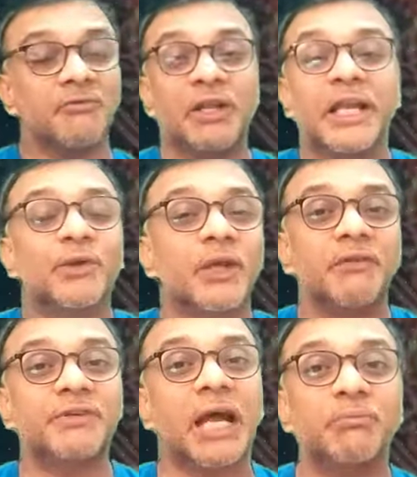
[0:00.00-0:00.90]
willing to
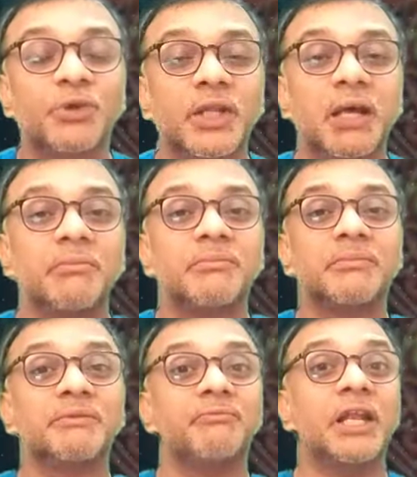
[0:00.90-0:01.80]
give time to
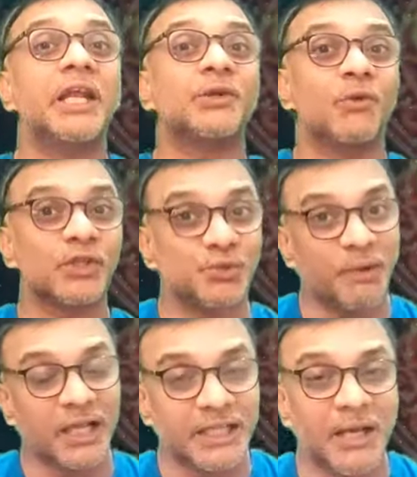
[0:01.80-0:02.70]
them, willing to
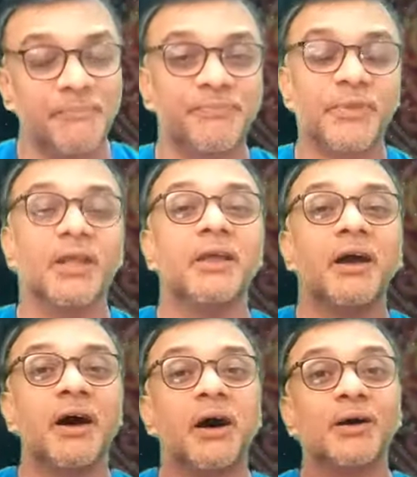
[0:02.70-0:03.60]
respect them,
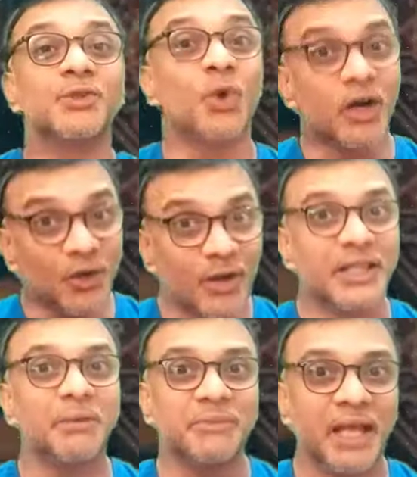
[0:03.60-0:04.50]
not call
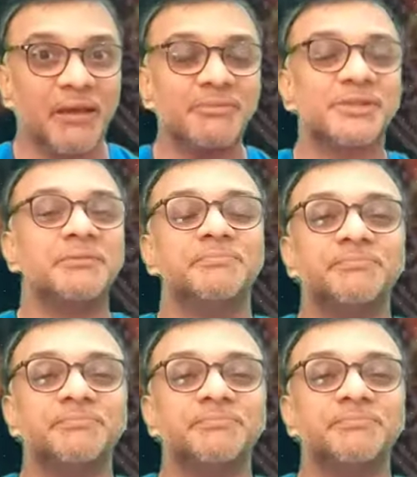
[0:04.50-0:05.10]
them names,